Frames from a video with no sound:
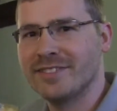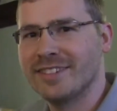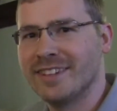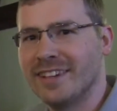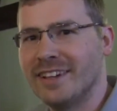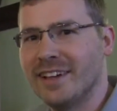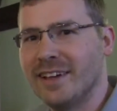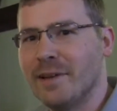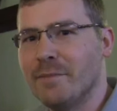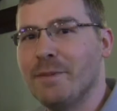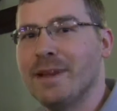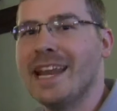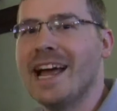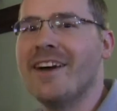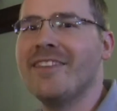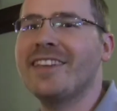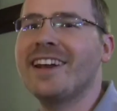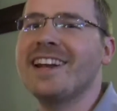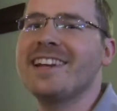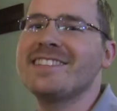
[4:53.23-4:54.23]
yeah. But
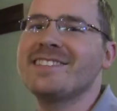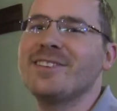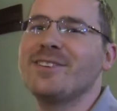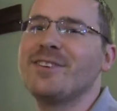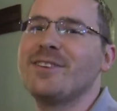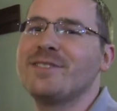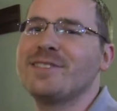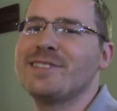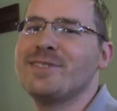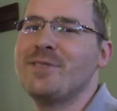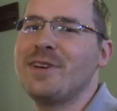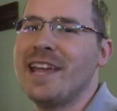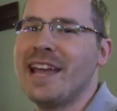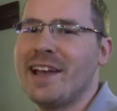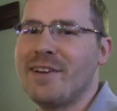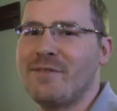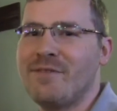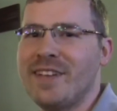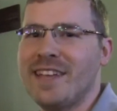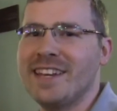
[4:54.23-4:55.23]
now that I just learned there was no
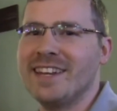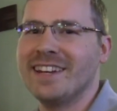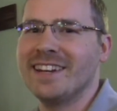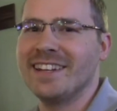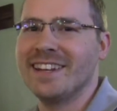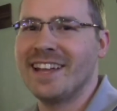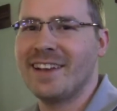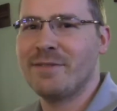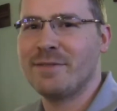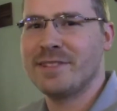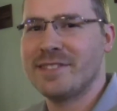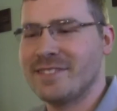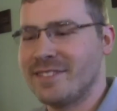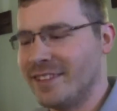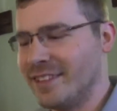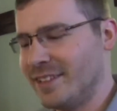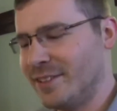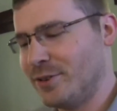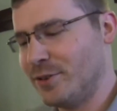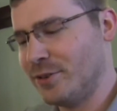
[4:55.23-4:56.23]
caffeine in it, I was
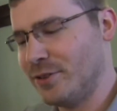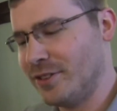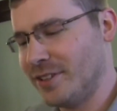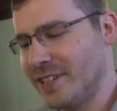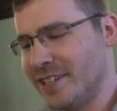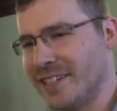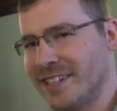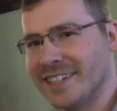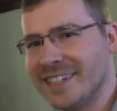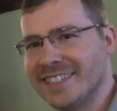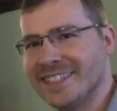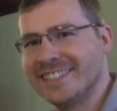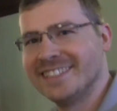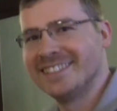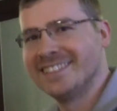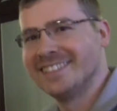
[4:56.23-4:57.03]
a little. Uh,